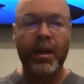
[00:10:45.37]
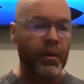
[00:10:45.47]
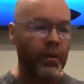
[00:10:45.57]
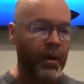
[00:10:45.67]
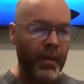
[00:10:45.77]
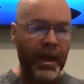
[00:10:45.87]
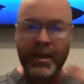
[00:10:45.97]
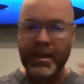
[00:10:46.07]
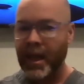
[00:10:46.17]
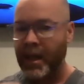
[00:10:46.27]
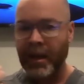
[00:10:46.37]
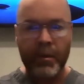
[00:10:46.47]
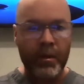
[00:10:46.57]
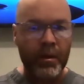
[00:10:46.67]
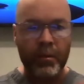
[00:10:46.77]
We want to maintain that
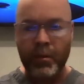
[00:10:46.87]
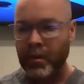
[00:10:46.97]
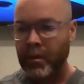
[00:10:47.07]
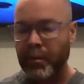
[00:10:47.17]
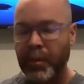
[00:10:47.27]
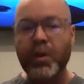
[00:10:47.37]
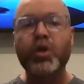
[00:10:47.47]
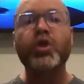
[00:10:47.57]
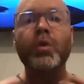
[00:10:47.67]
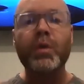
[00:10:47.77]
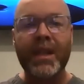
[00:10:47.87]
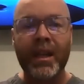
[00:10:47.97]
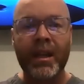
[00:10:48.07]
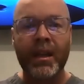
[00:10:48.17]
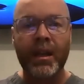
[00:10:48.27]
we're
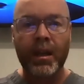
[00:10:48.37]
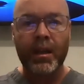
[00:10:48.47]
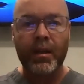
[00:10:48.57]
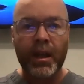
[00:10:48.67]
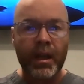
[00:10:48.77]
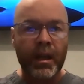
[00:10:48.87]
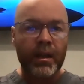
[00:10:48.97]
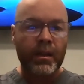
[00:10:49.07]
producing the